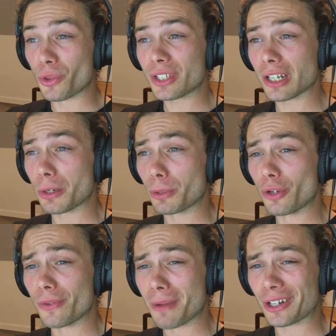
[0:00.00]
well, this little
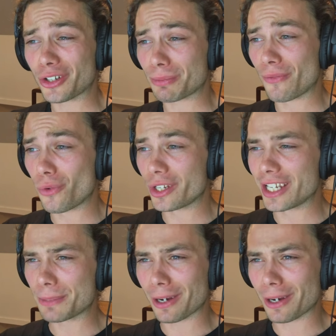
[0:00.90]
maneuver might cost me 40 years,